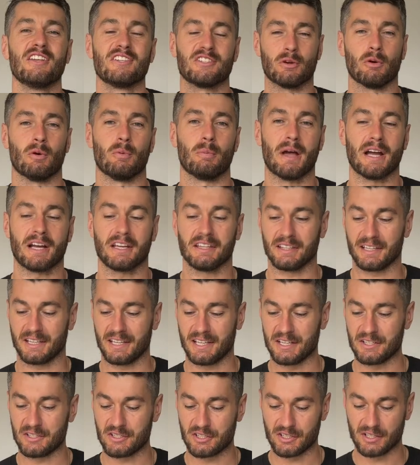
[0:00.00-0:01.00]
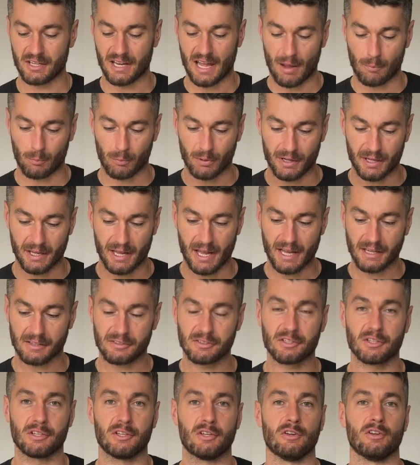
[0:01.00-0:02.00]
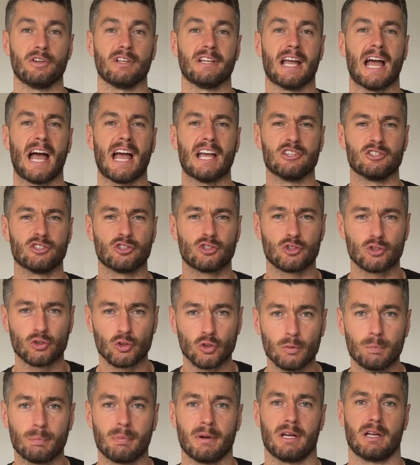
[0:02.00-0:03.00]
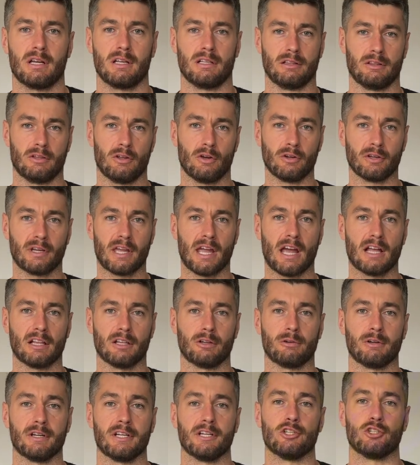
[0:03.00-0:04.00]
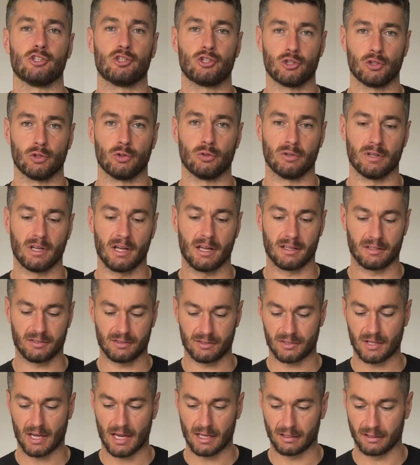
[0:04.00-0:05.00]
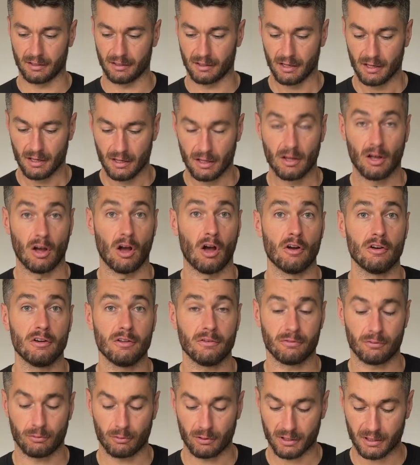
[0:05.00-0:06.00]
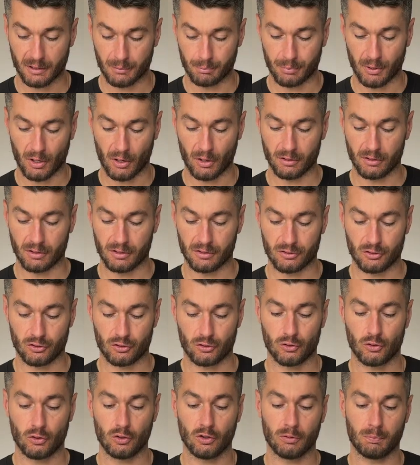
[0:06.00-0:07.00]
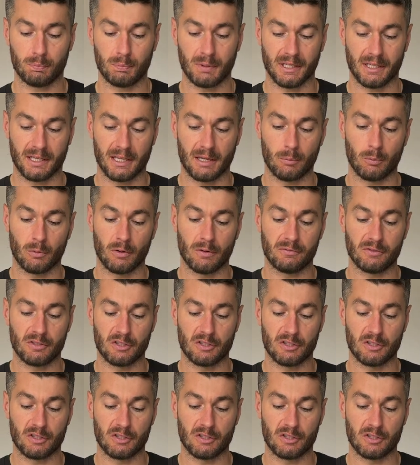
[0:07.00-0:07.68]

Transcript: So we're back in the kitchen and we're executing a super low calorie tuna salad. Only 3 components to begin with.